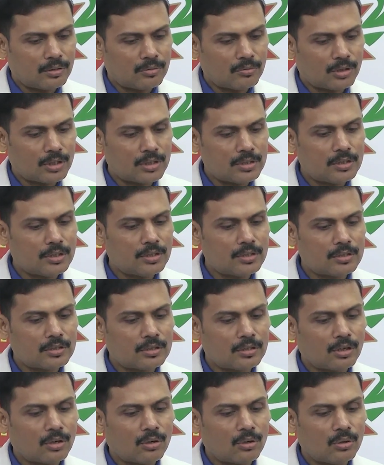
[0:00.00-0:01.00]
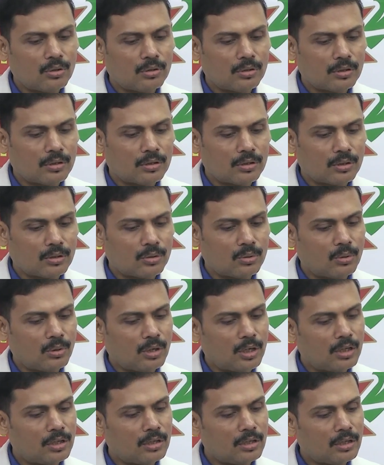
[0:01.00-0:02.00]
What is this? The
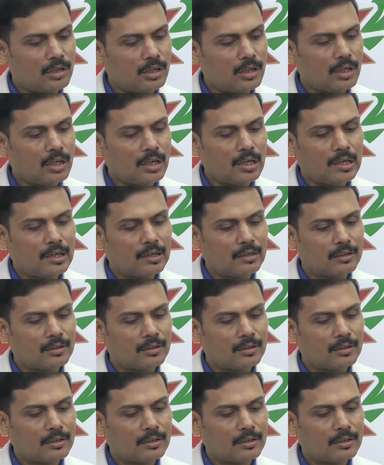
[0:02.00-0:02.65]
Golden Key.